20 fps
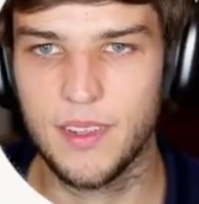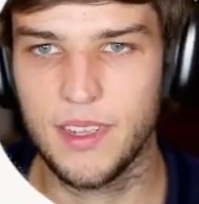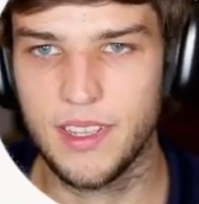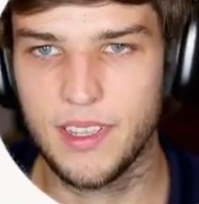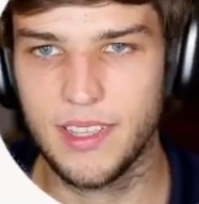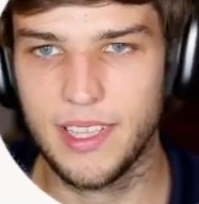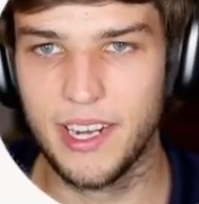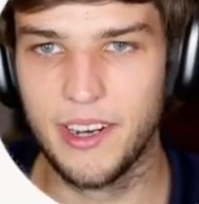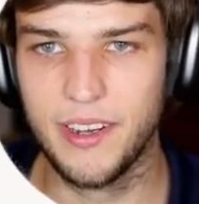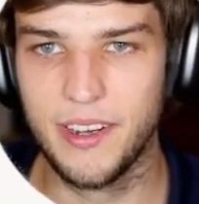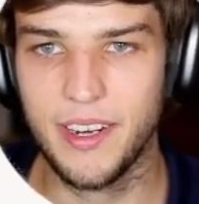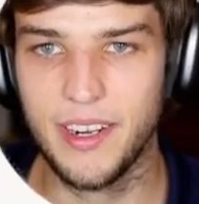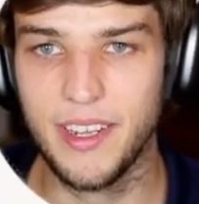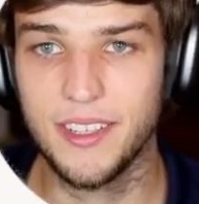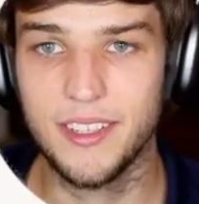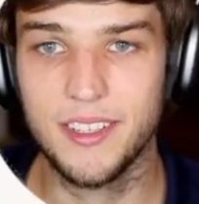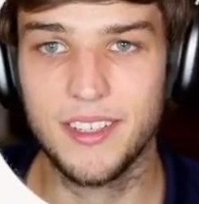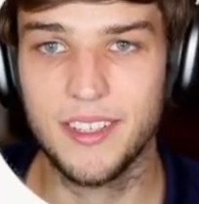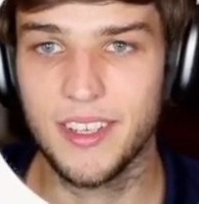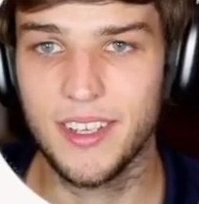There it
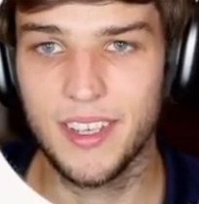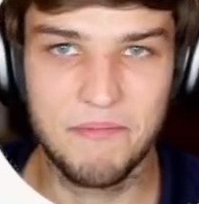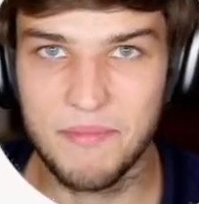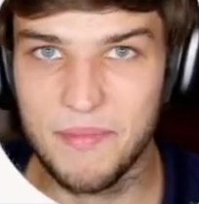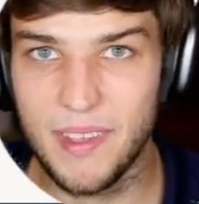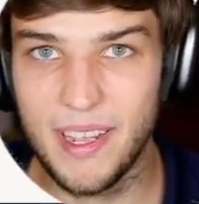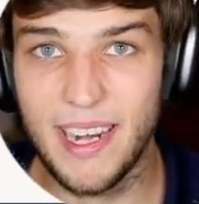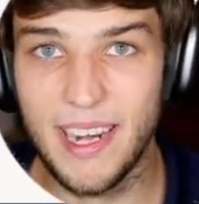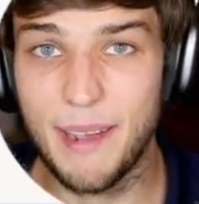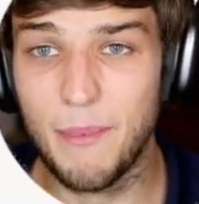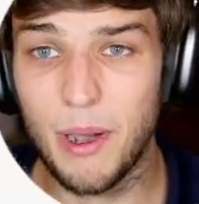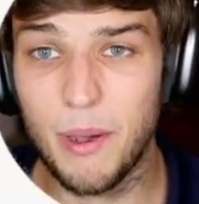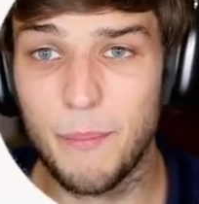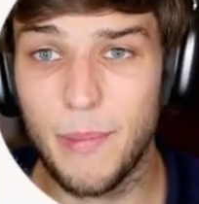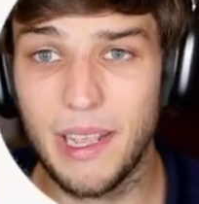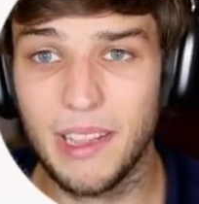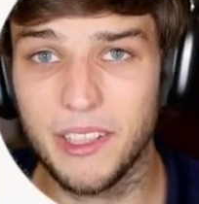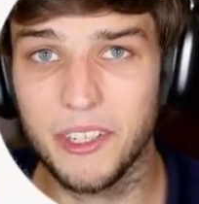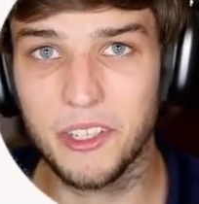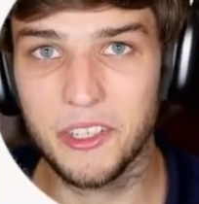is, and I'm on my
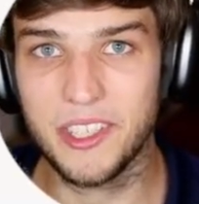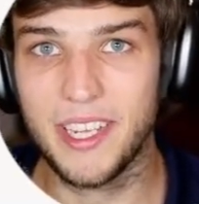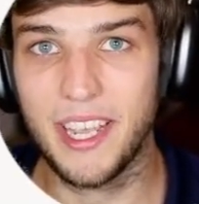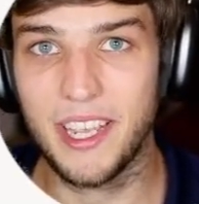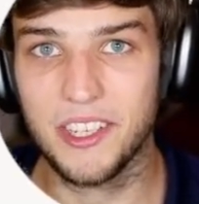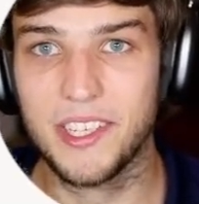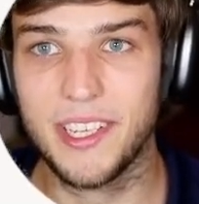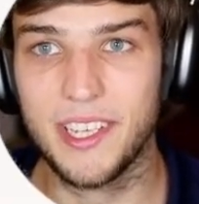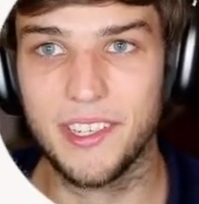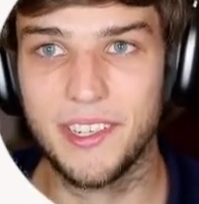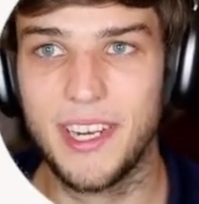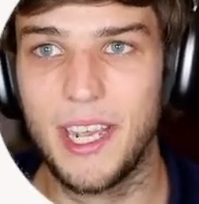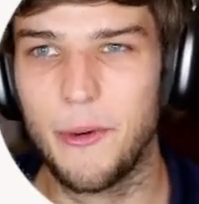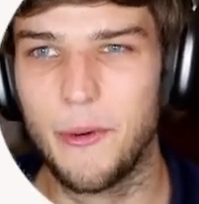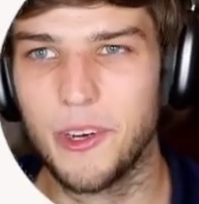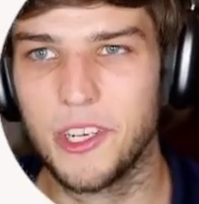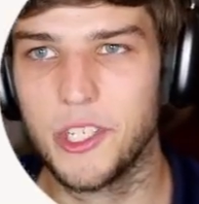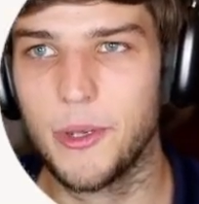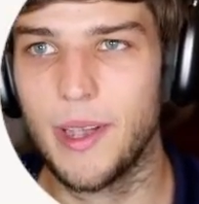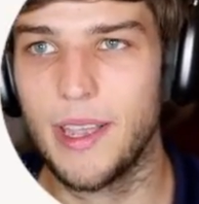little Tailscale
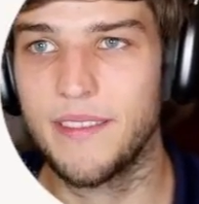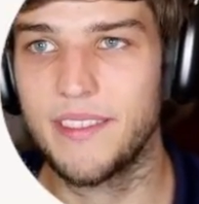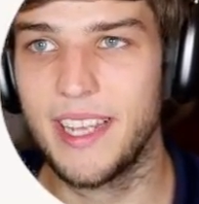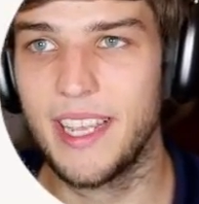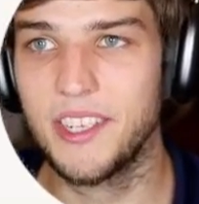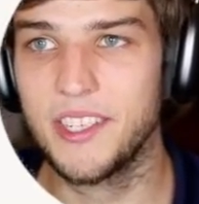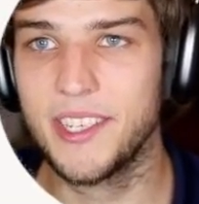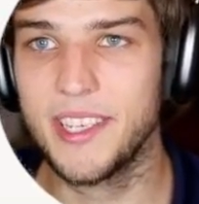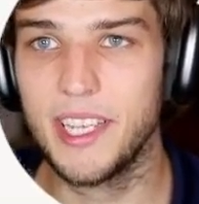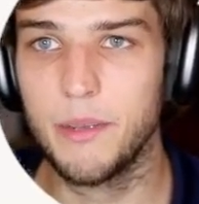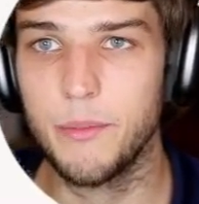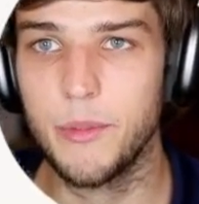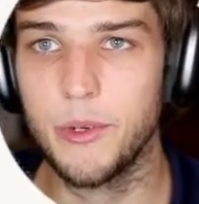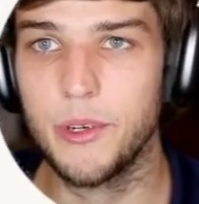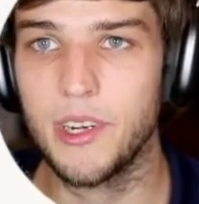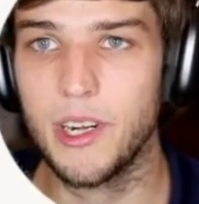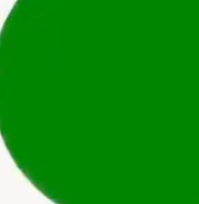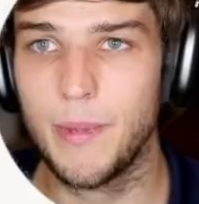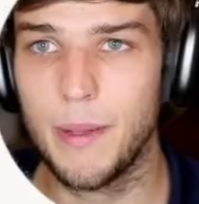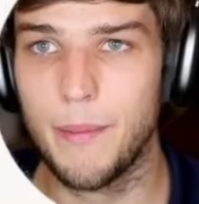network. So I have Tailscale booted
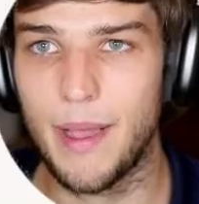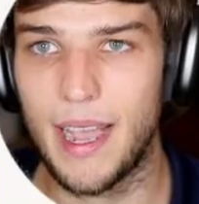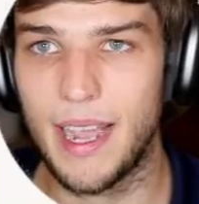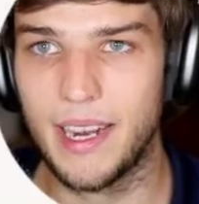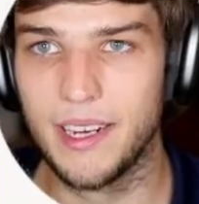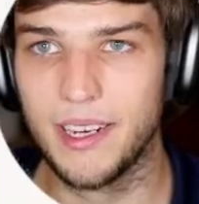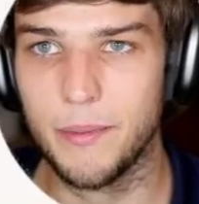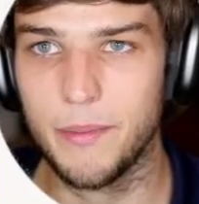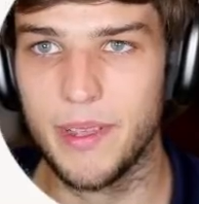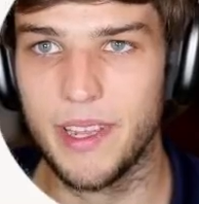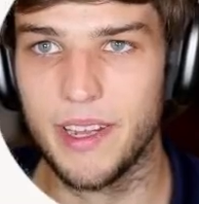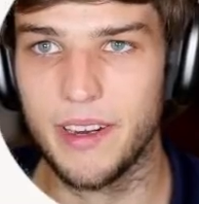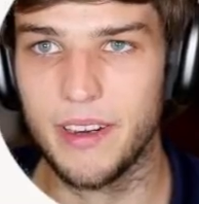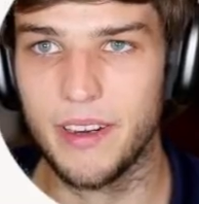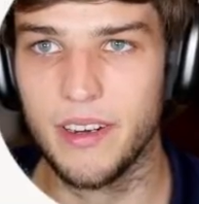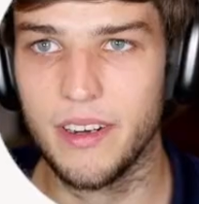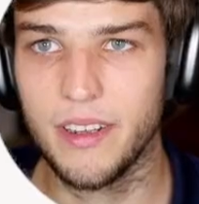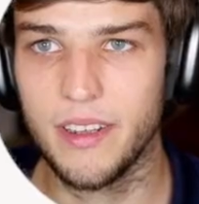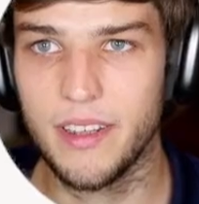on my Mac up here.